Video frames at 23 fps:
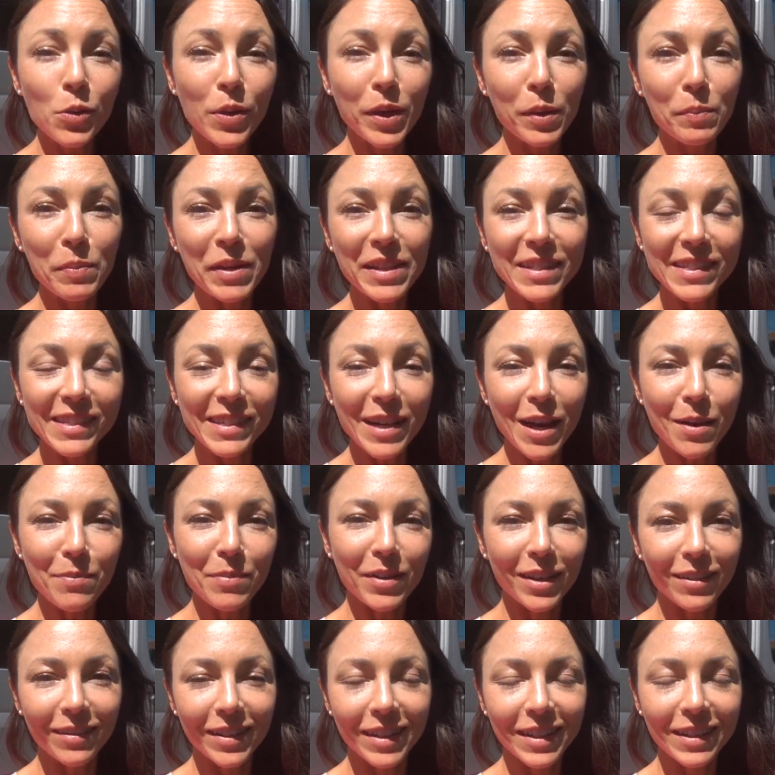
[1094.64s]
Quick pit stop
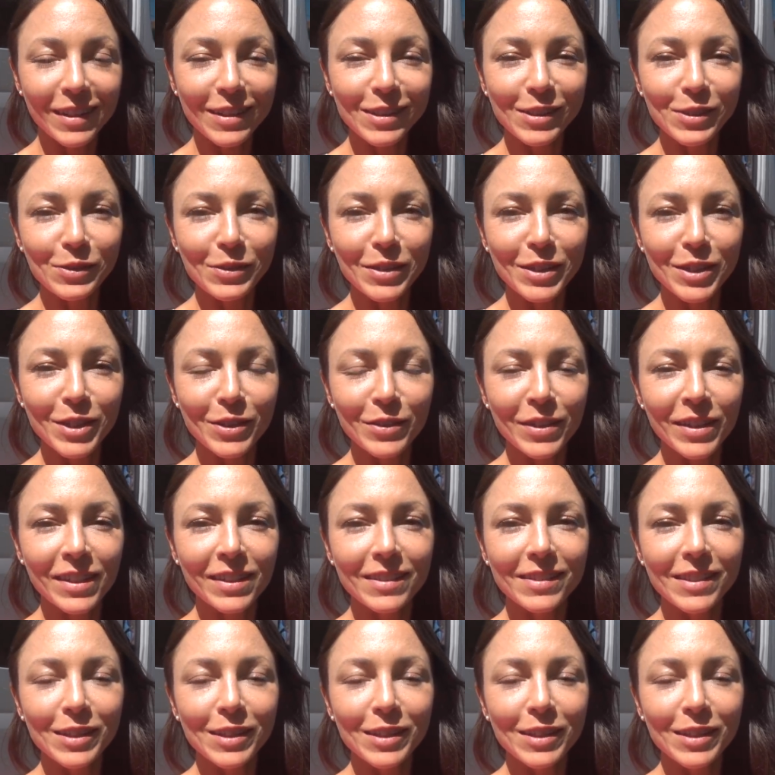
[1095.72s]
on our way to the storage unit